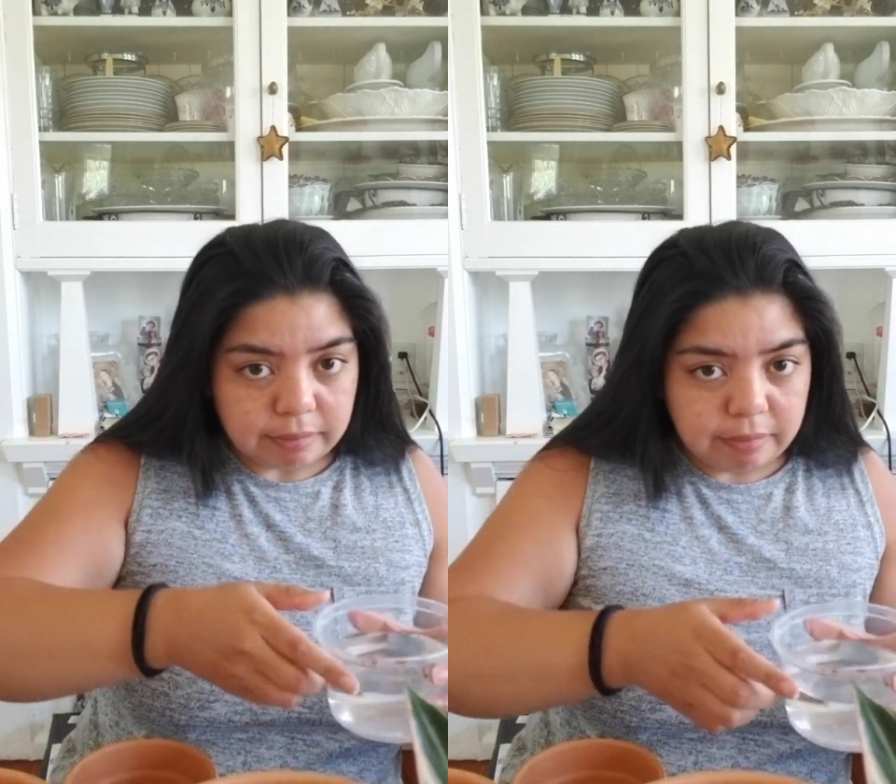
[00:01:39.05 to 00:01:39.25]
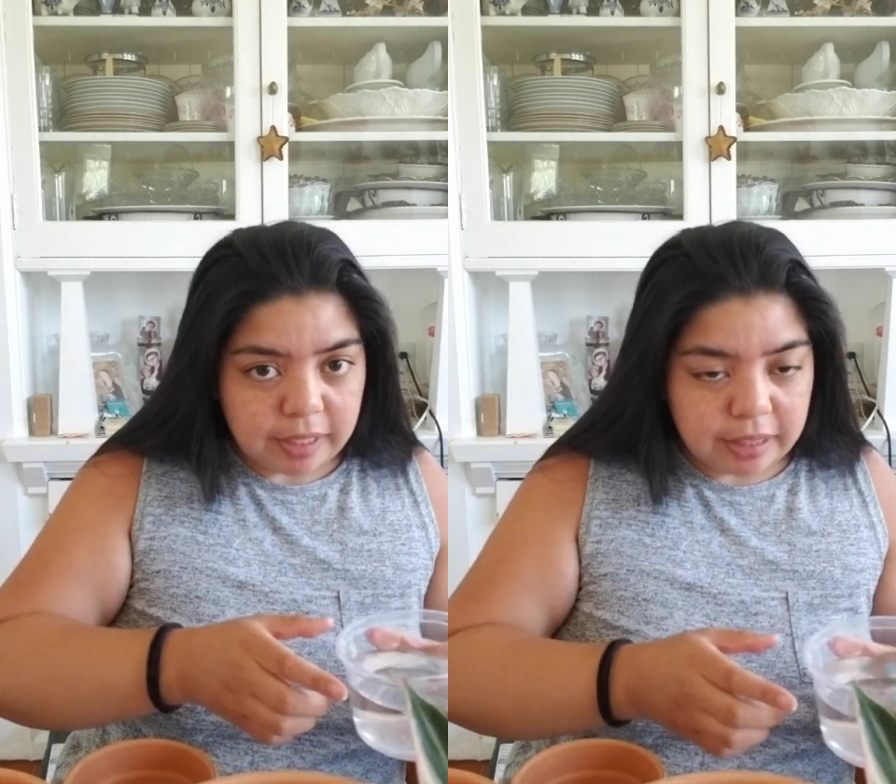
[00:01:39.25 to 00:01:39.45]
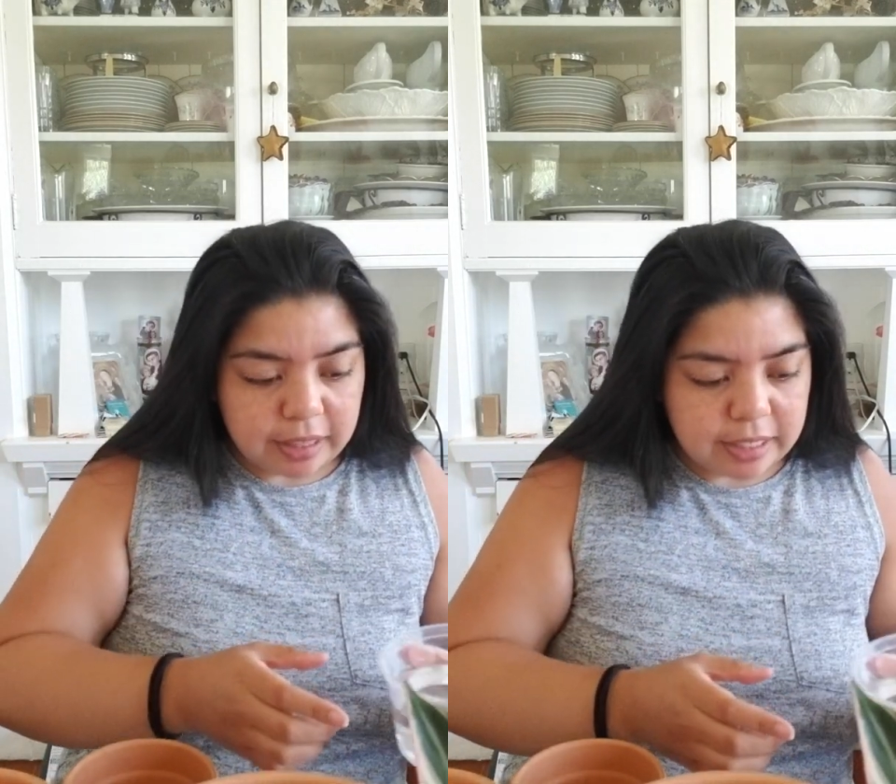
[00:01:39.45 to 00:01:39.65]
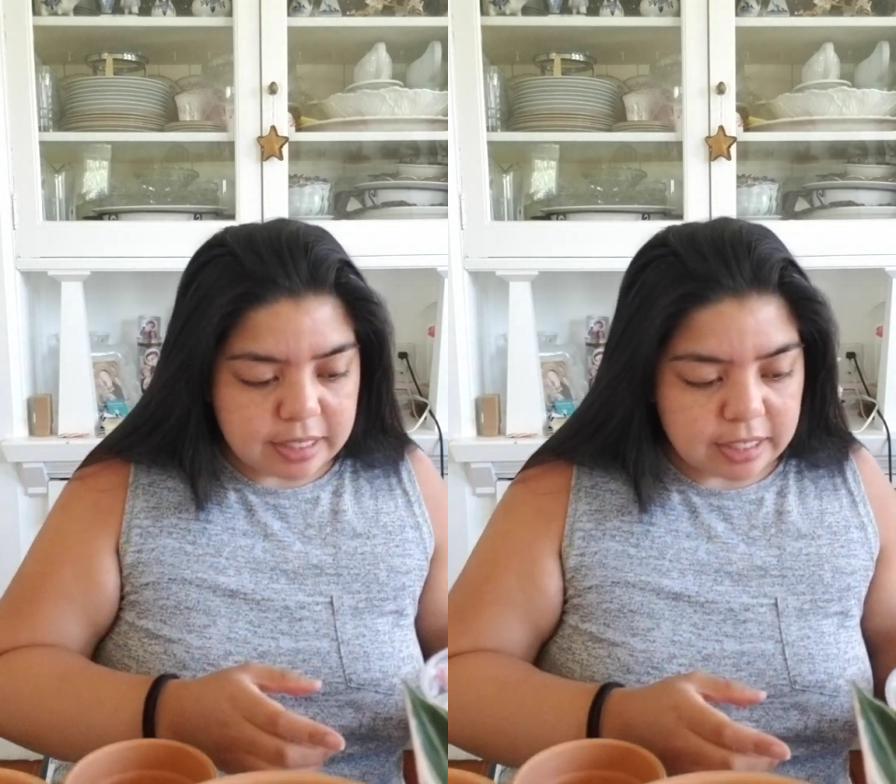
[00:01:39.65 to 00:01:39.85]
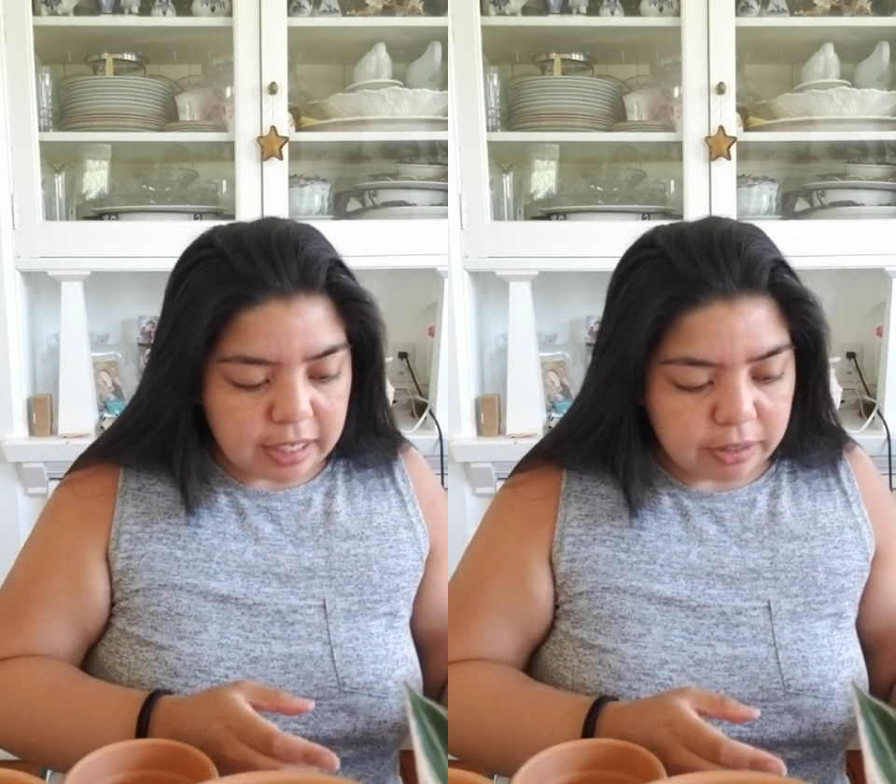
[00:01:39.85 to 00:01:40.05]
thins
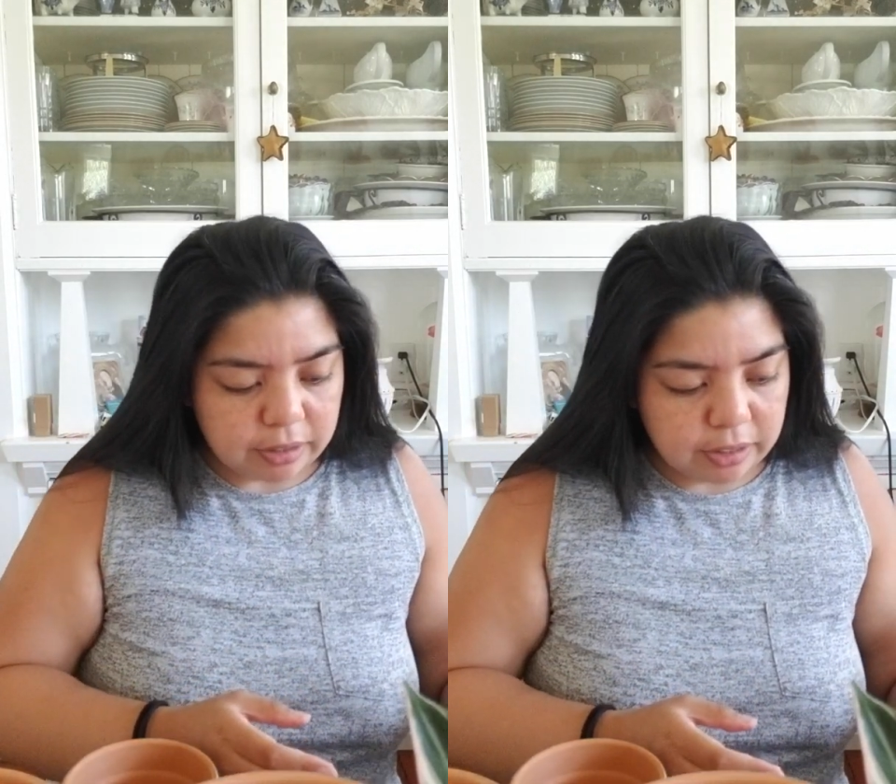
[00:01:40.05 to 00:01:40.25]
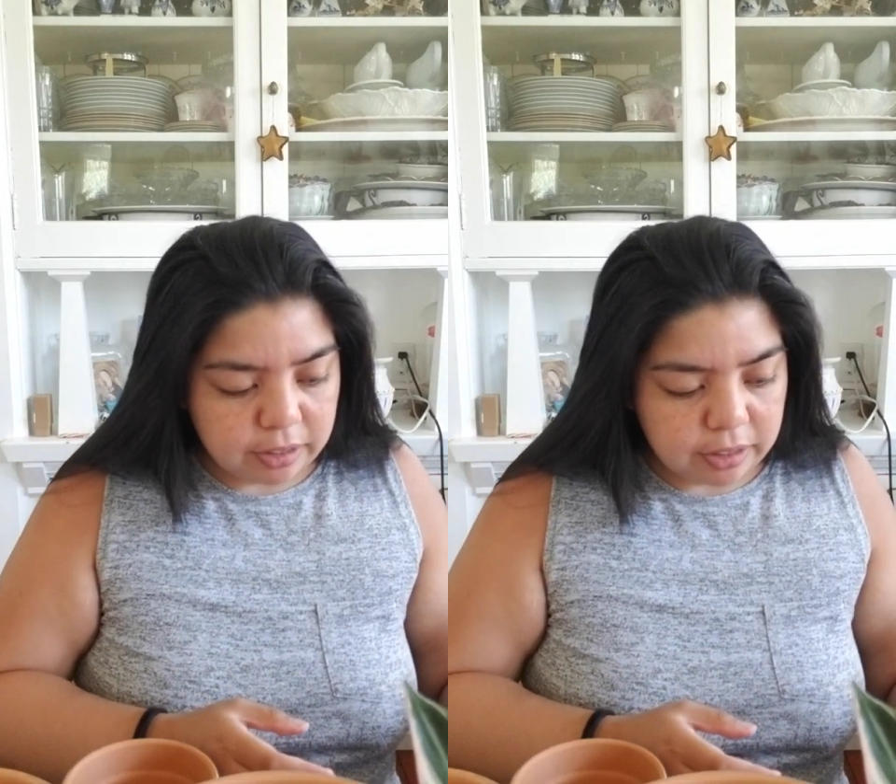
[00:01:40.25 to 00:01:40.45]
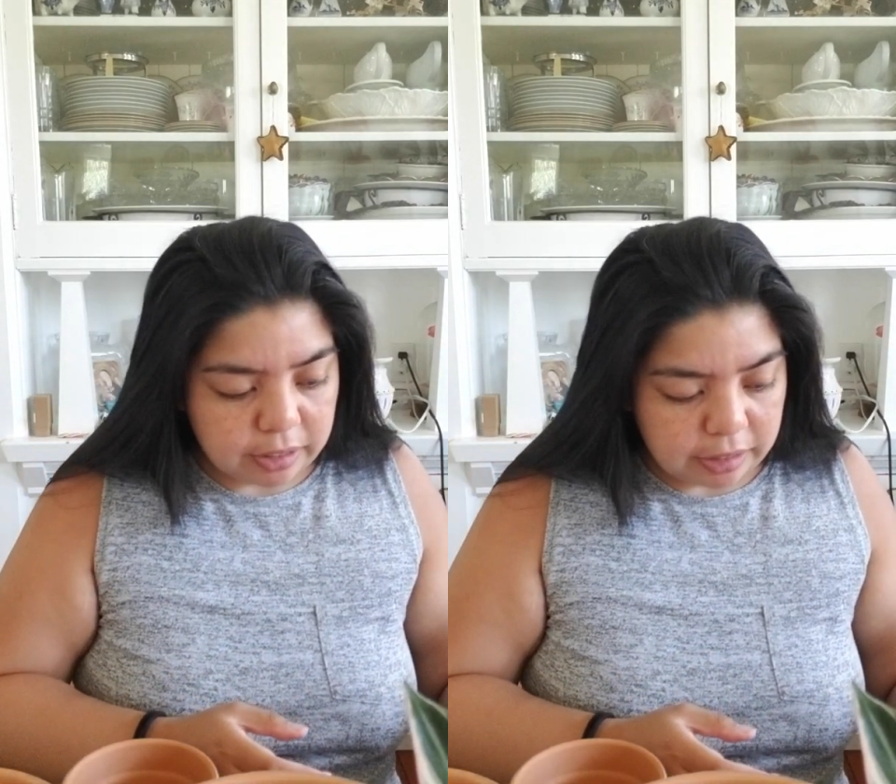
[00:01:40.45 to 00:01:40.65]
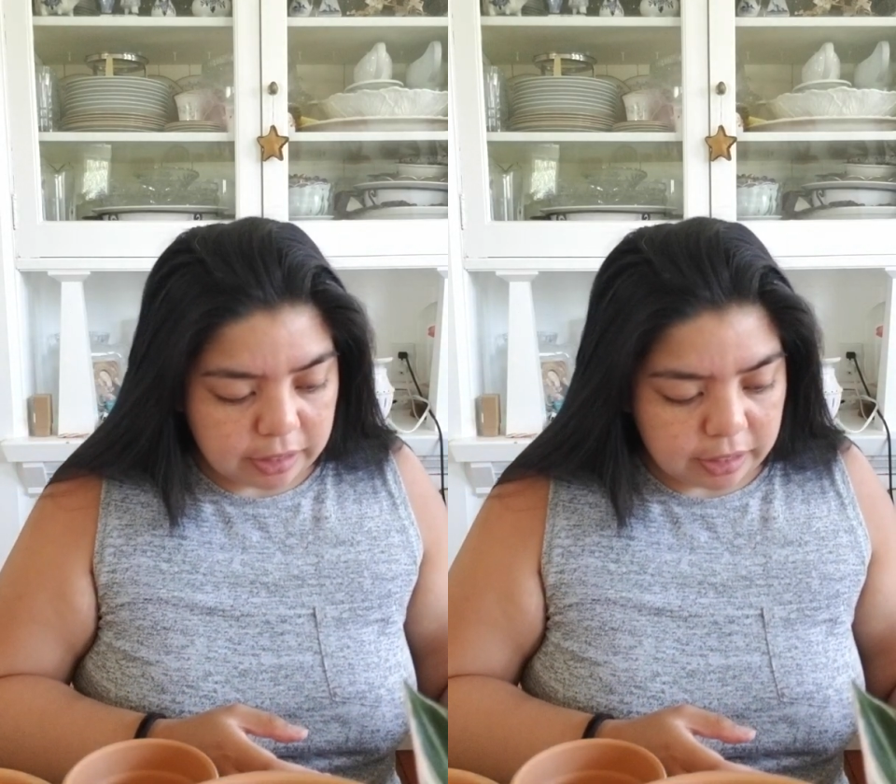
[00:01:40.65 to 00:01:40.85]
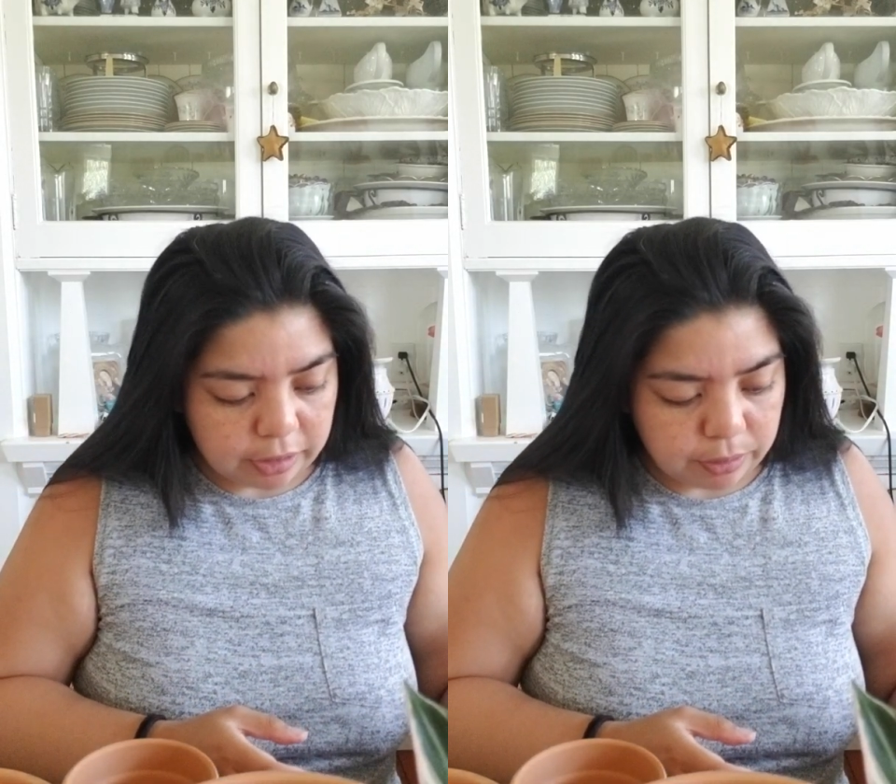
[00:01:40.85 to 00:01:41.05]
it out a little and it
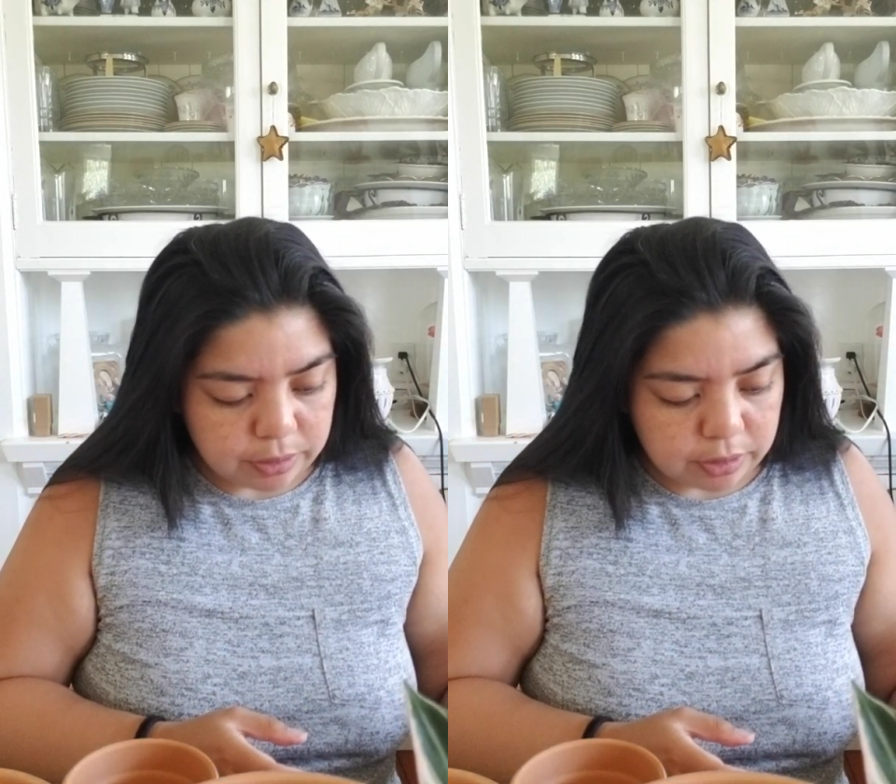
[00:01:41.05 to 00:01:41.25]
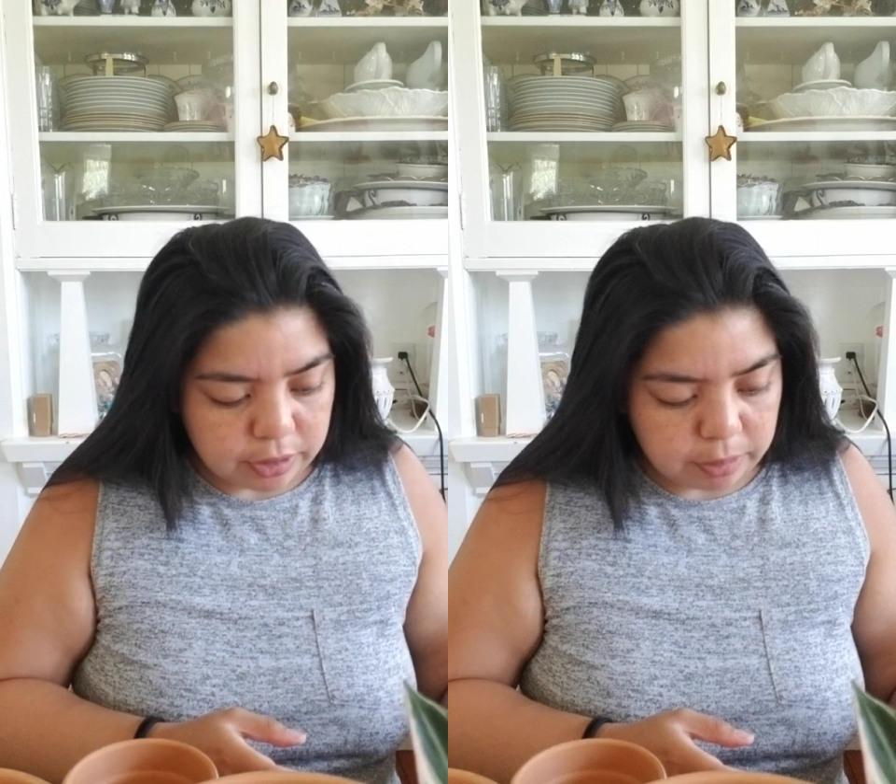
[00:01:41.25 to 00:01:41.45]
kind of goes a little